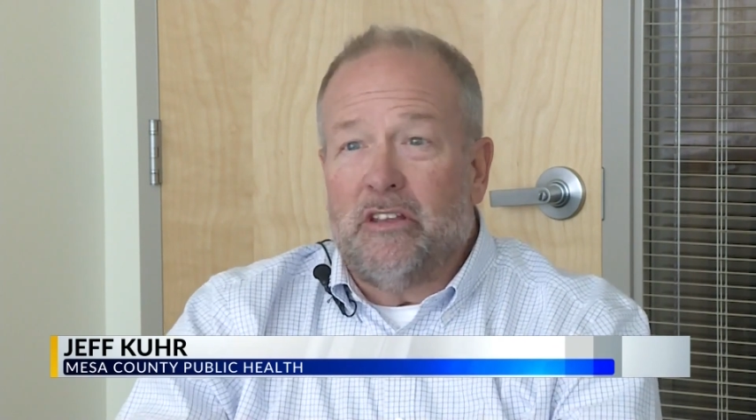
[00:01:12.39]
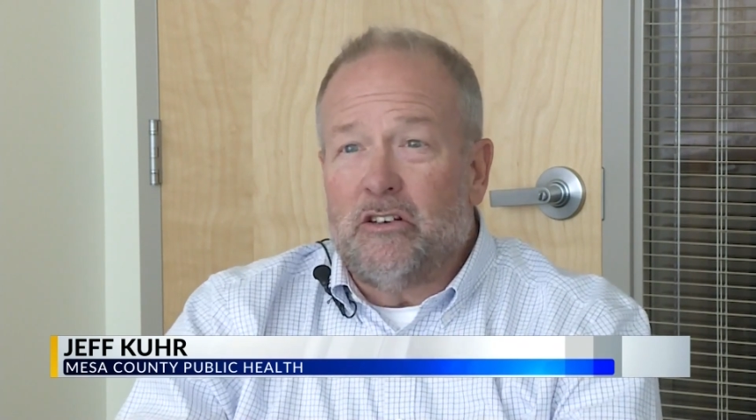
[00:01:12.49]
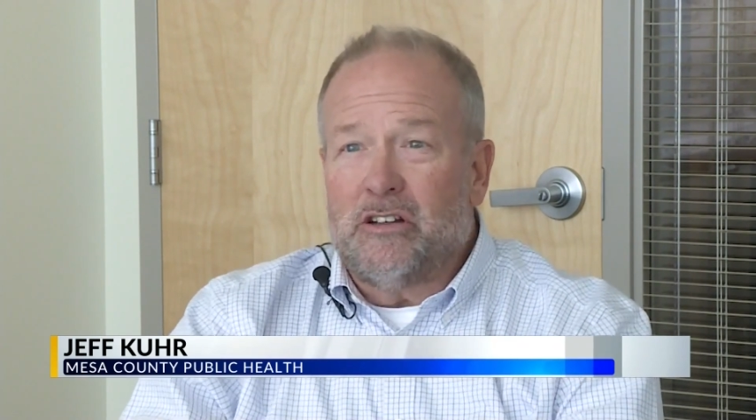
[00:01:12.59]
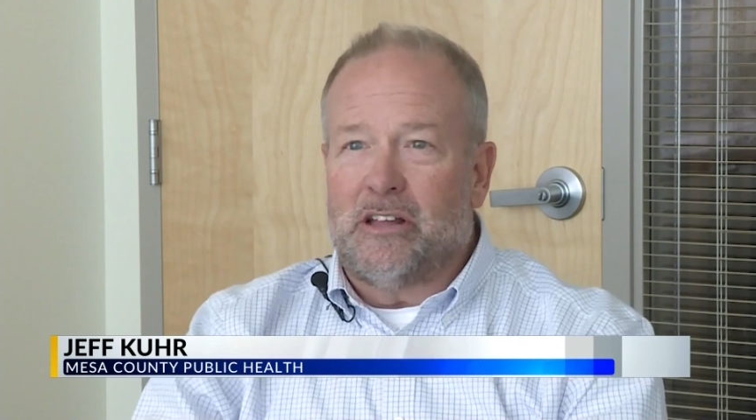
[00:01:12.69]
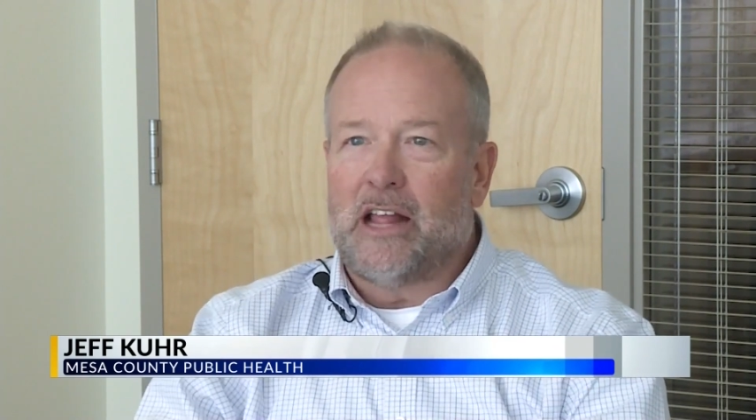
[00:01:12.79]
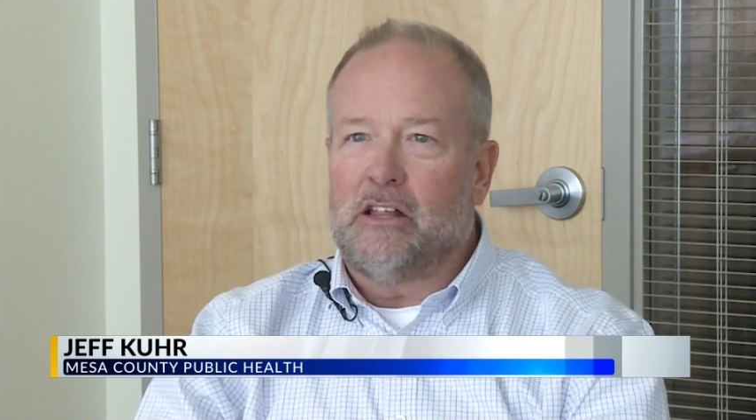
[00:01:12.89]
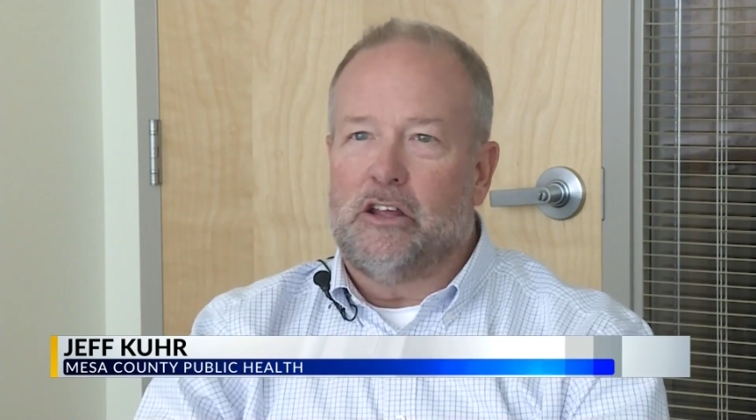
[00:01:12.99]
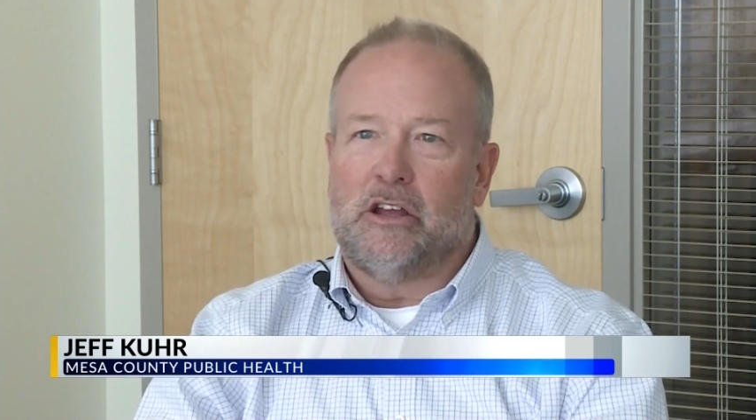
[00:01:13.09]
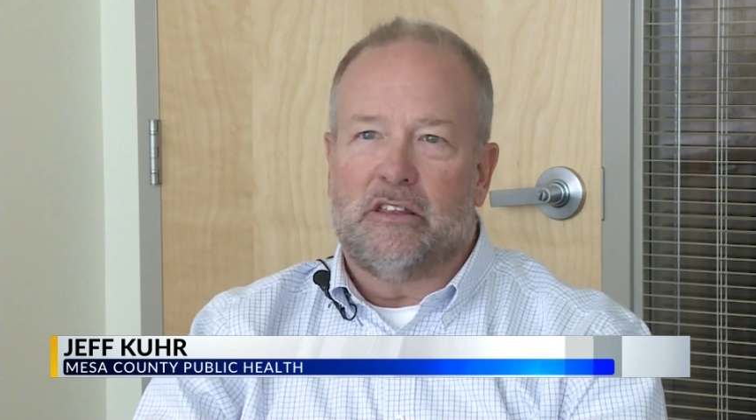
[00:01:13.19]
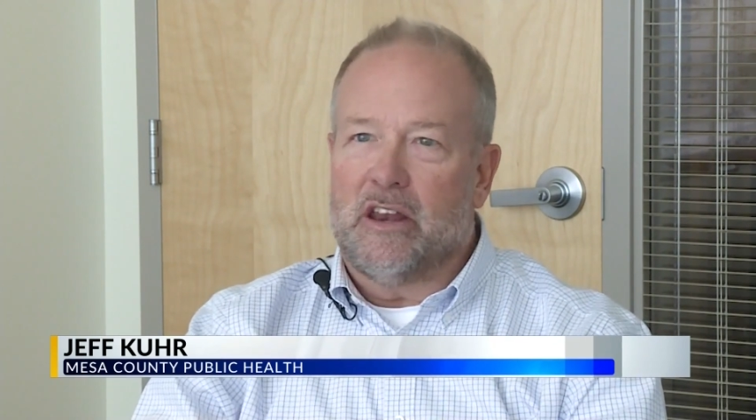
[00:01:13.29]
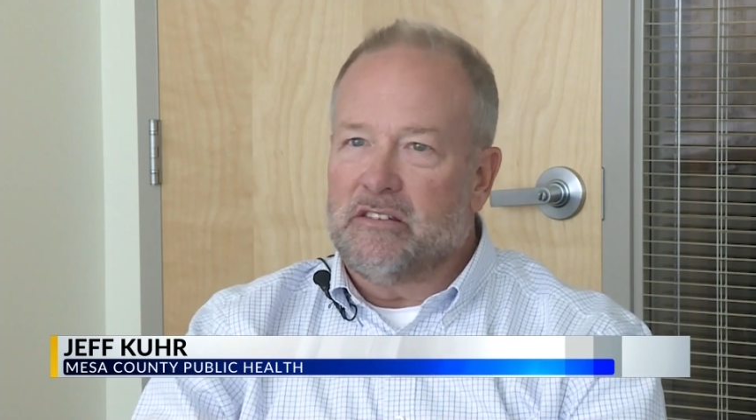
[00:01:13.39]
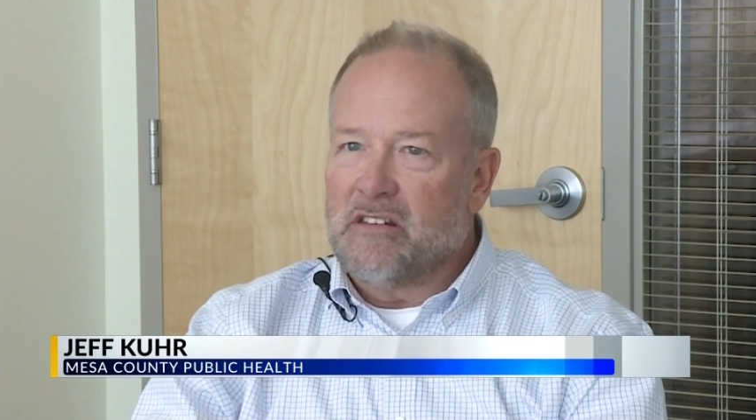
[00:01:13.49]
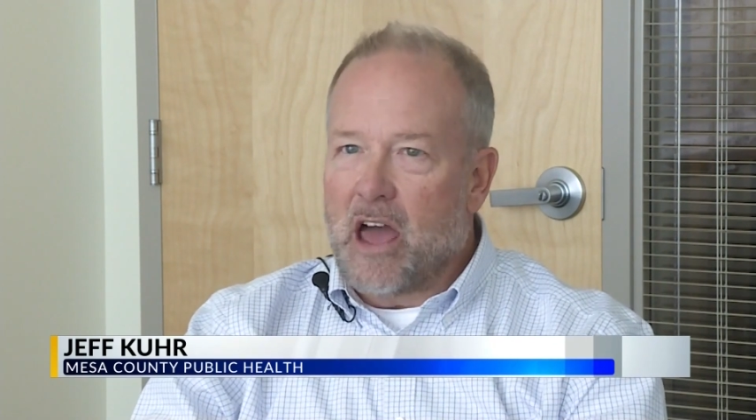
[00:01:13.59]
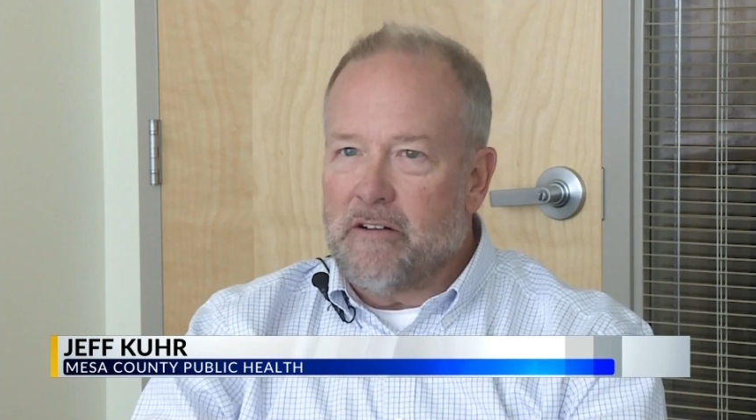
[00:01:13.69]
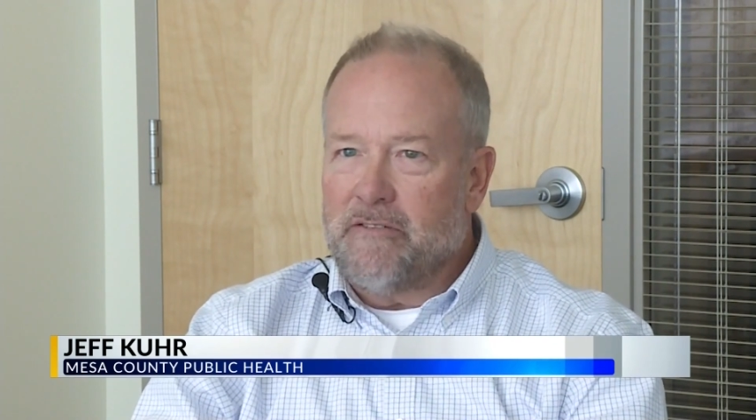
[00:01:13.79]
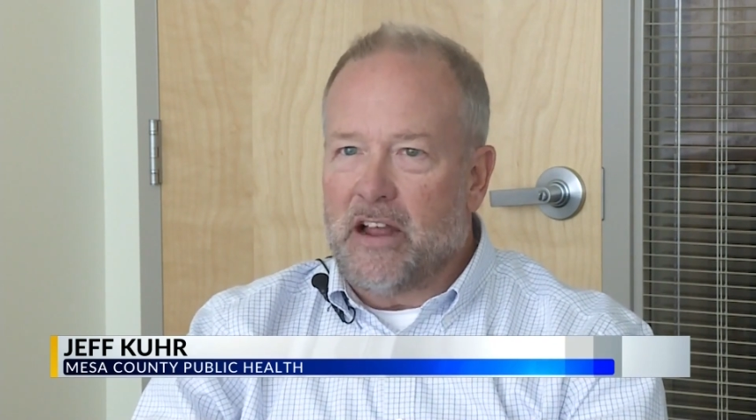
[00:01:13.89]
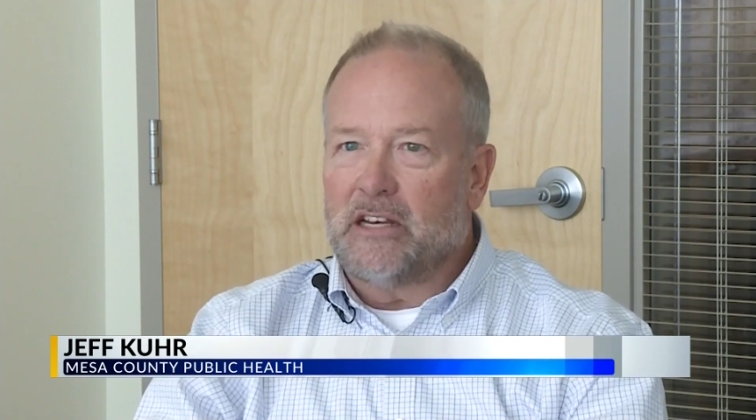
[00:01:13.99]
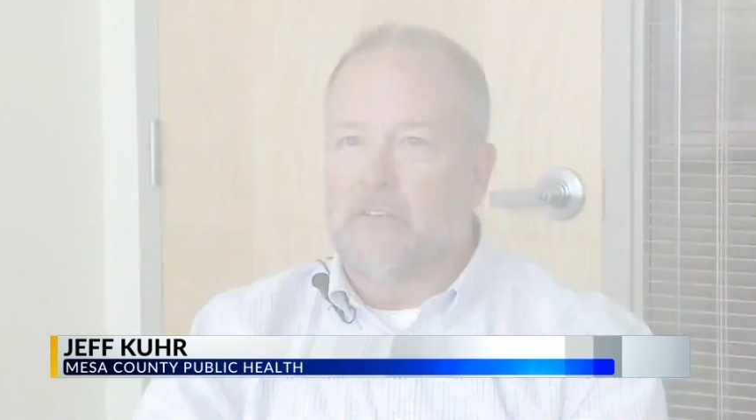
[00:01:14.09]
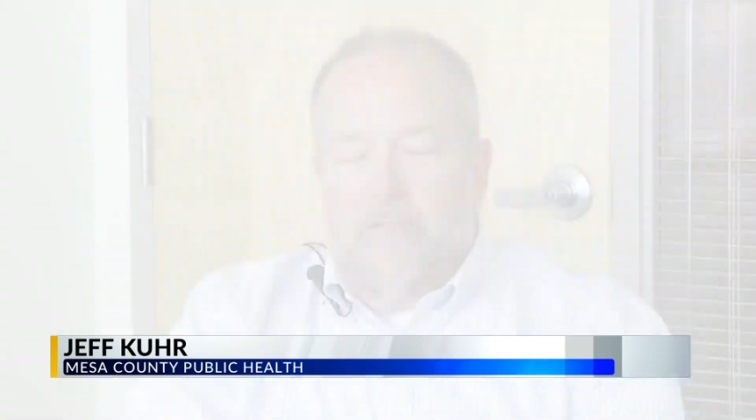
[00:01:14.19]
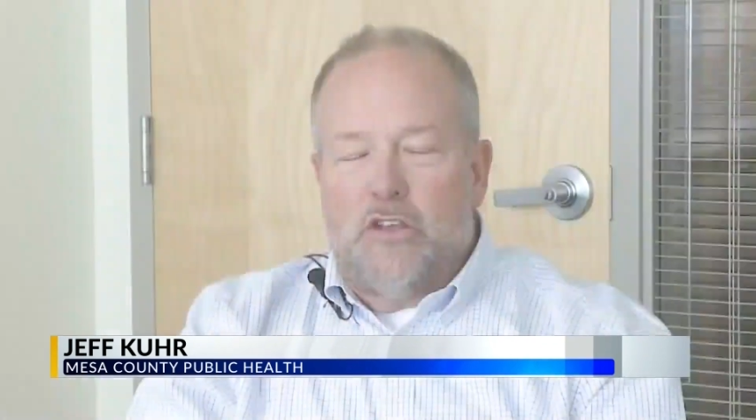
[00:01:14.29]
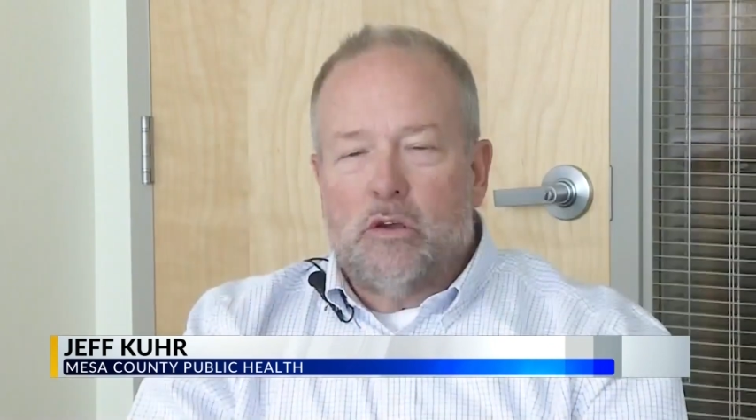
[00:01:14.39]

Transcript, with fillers: then there's a likelihood that it's not effective.